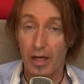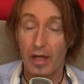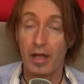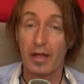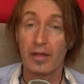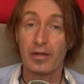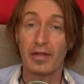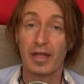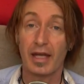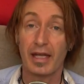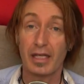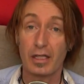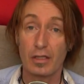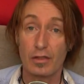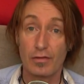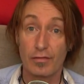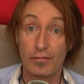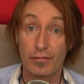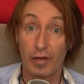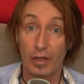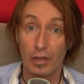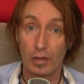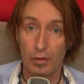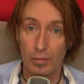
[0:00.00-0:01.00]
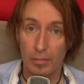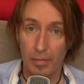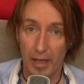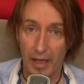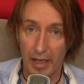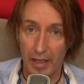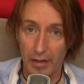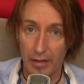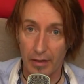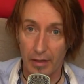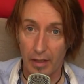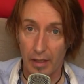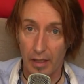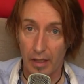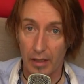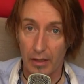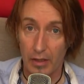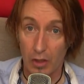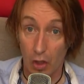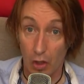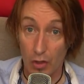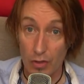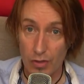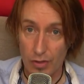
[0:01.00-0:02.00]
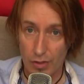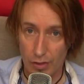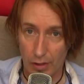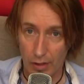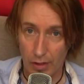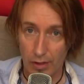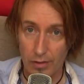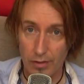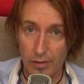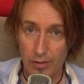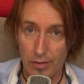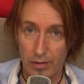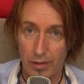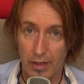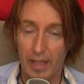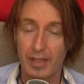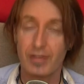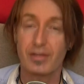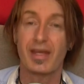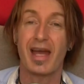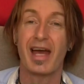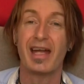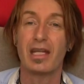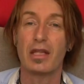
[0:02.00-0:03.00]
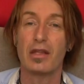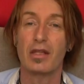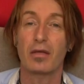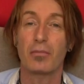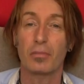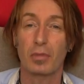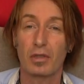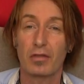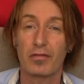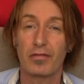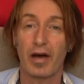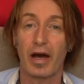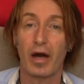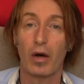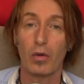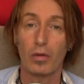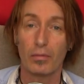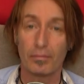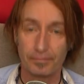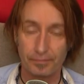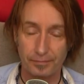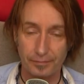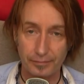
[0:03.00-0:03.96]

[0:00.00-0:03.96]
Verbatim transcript: and then is followed by a consonant, that's anything but a vowel.